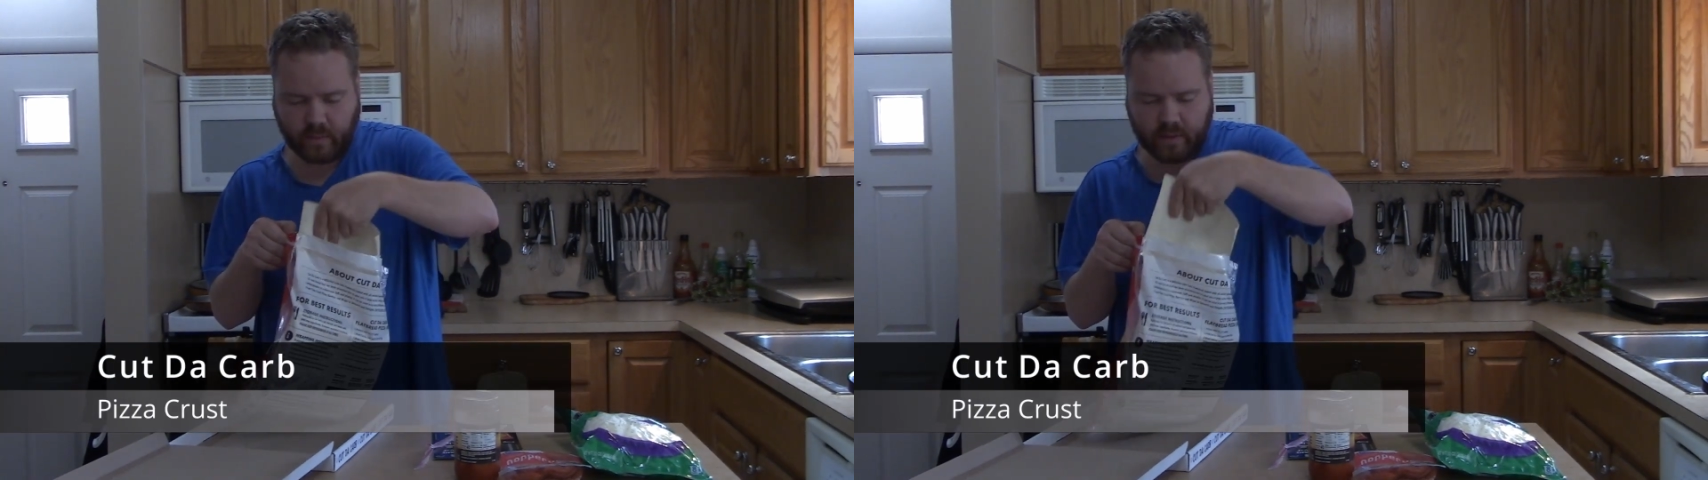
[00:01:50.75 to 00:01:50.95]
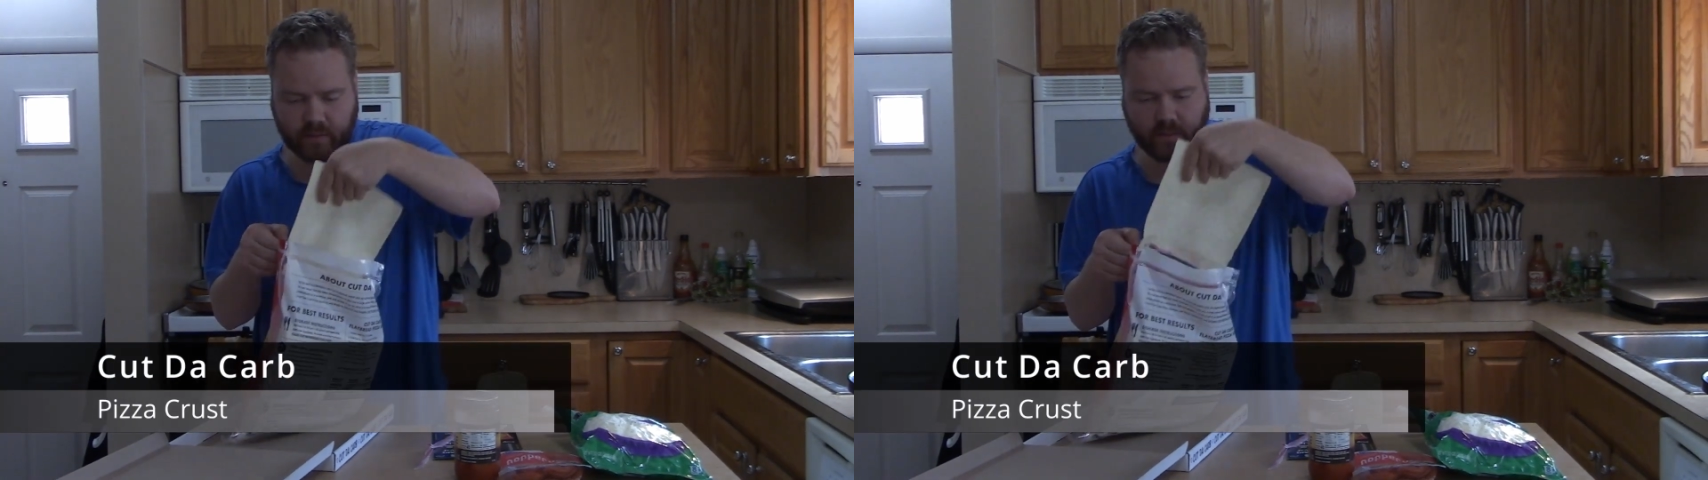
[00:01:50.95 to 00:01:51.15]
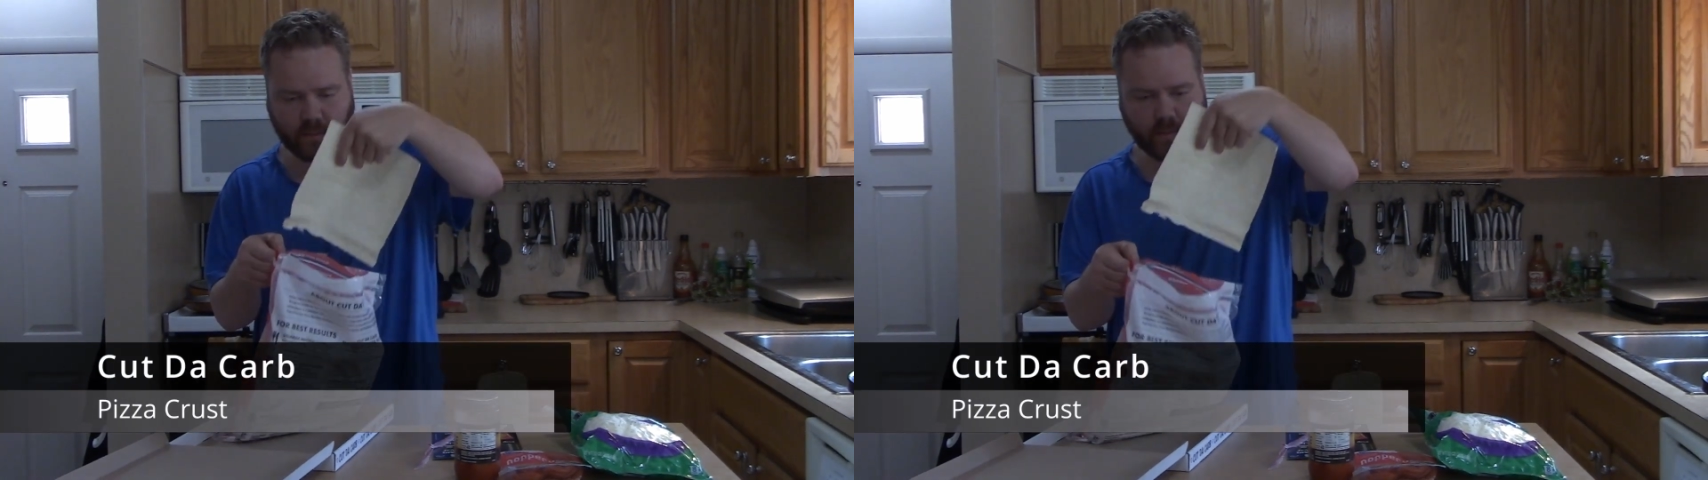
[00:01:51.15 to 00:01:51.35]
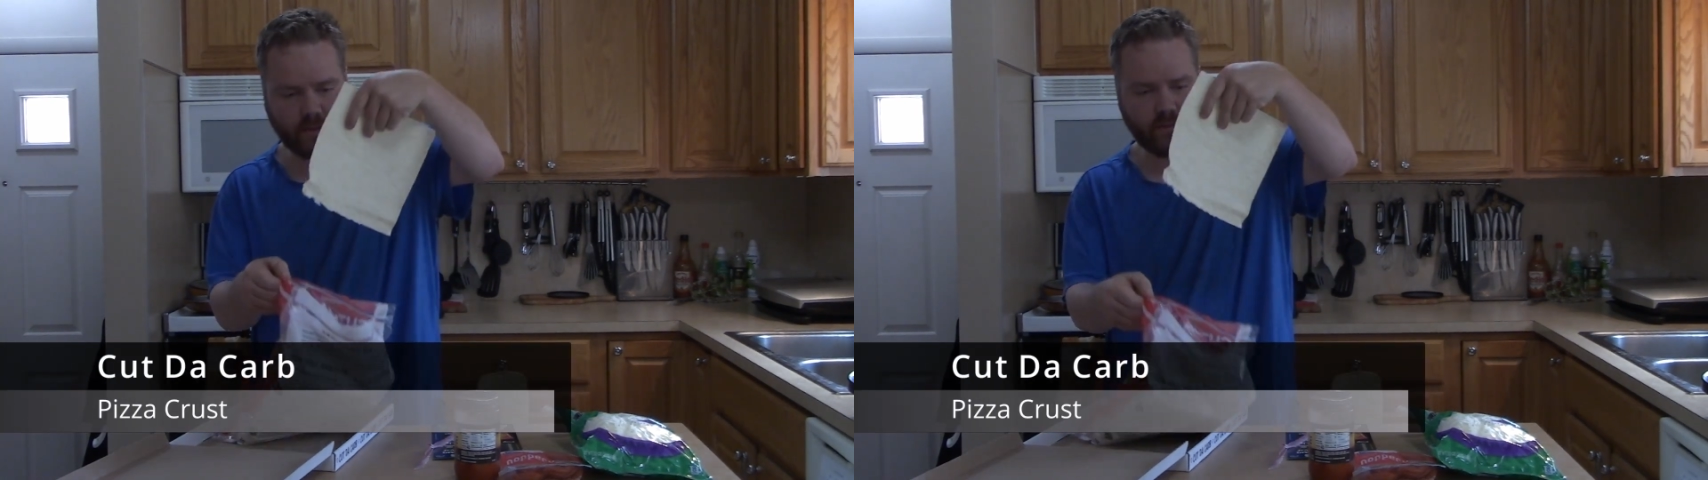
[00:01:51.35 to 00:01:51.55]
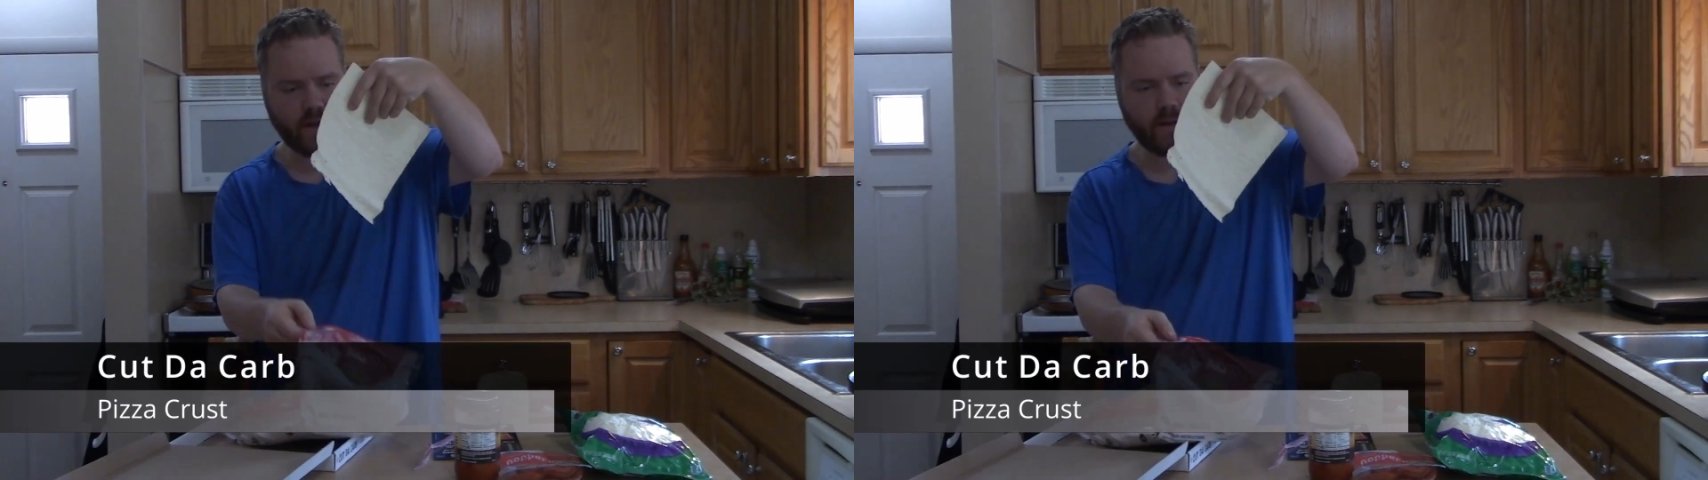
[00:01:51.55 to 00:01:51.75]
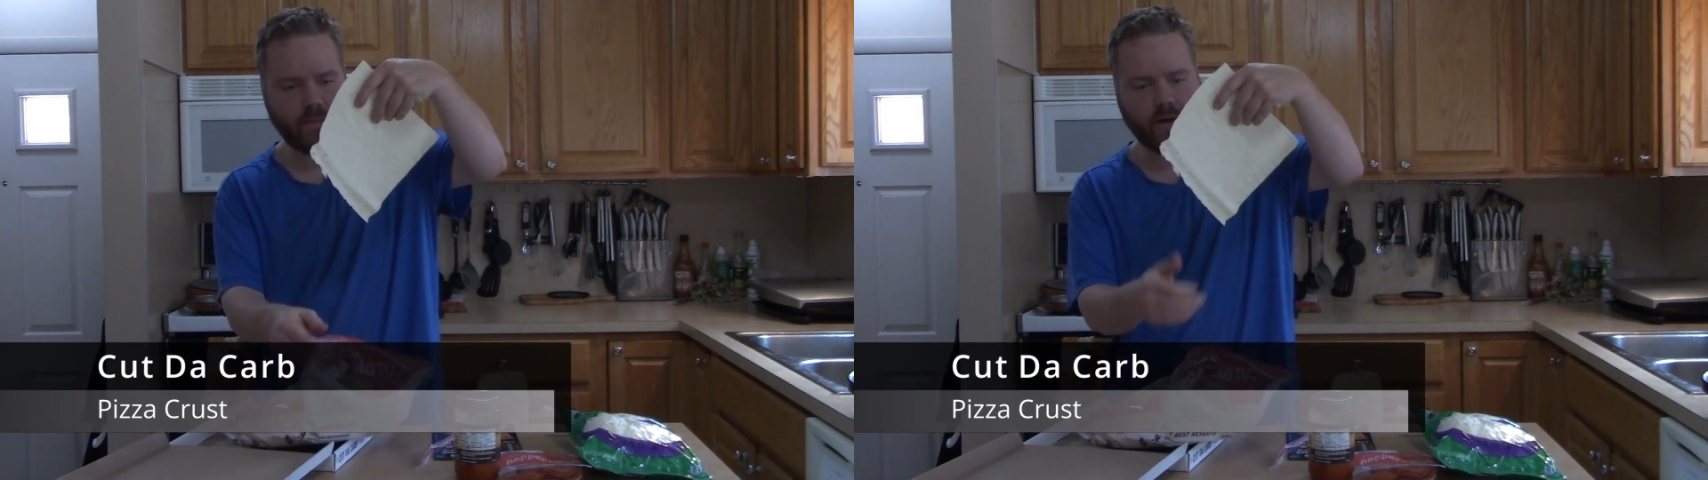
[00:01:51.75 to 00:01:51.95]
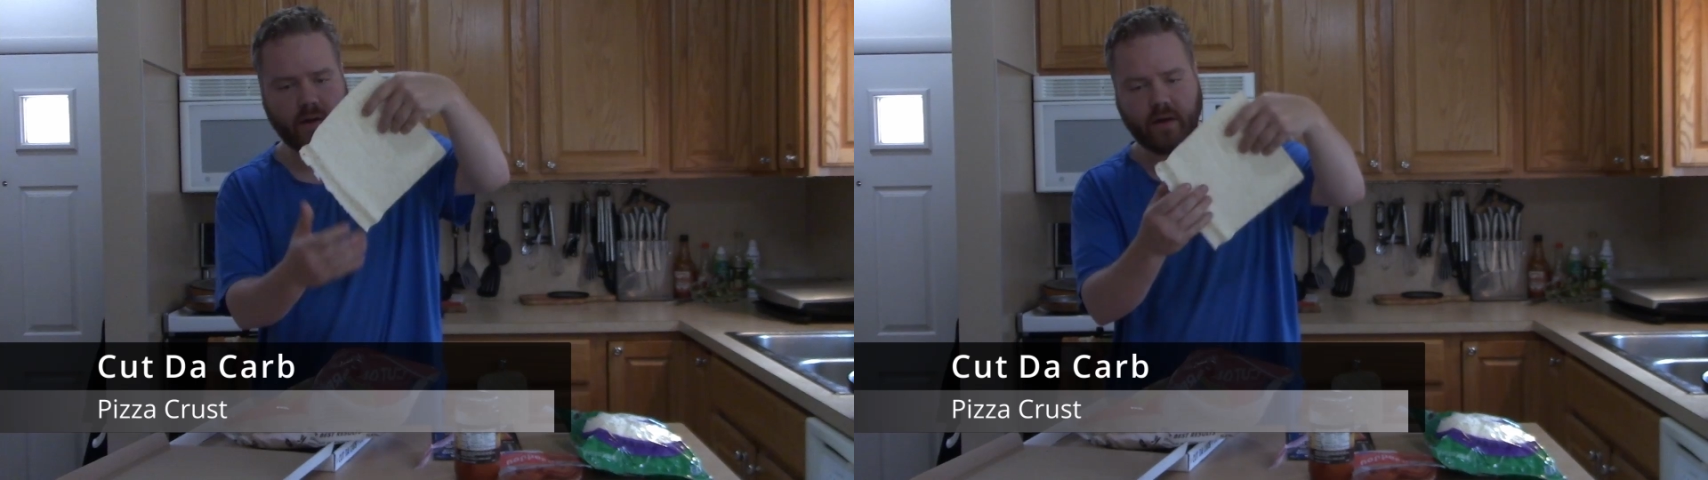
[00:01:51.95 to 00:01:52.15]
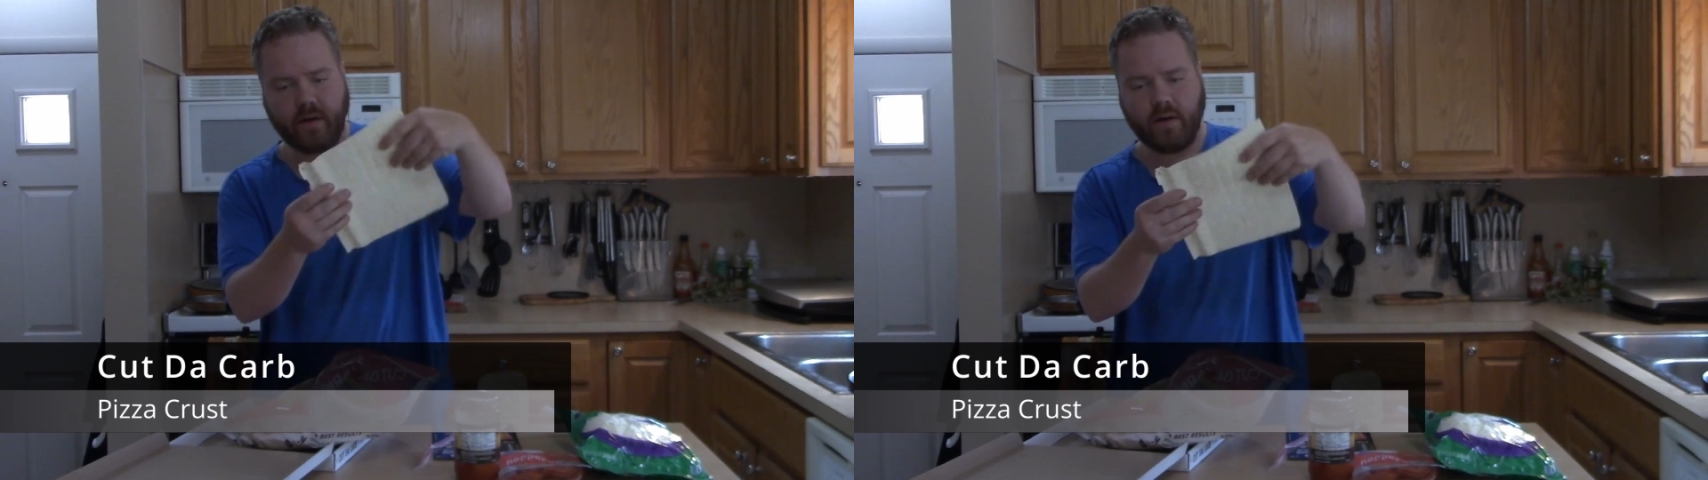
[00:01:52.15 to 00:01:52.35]
one, one flatbread
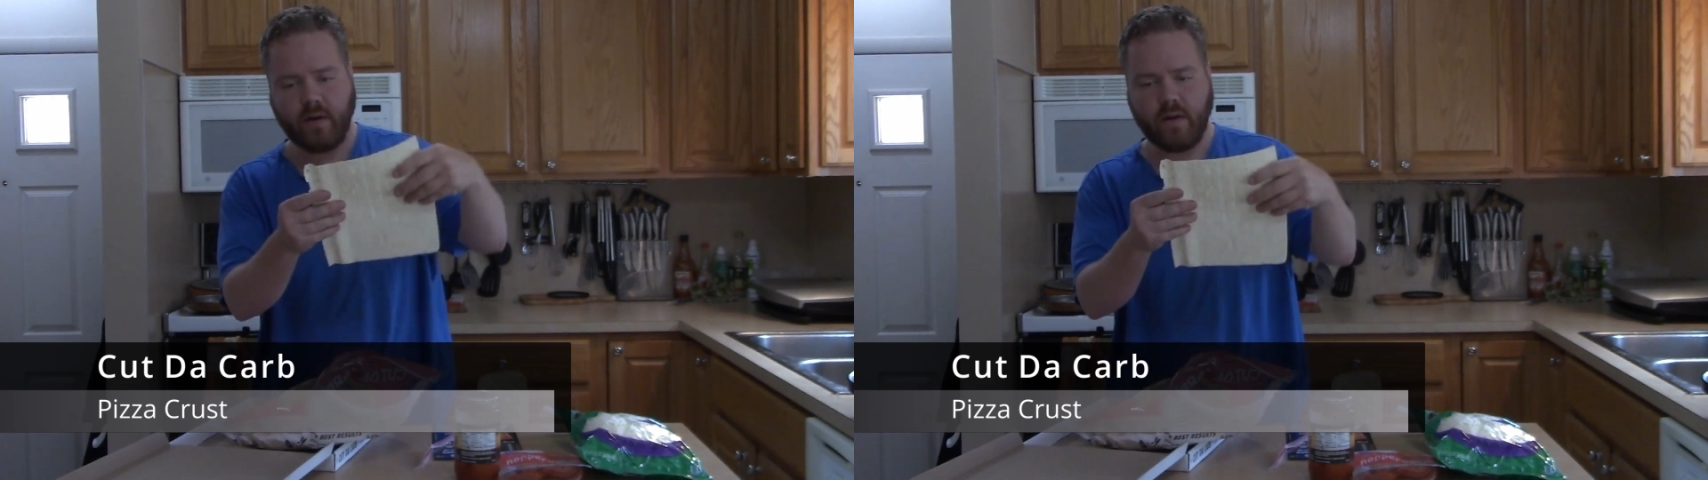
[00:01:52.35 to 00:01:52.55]
here.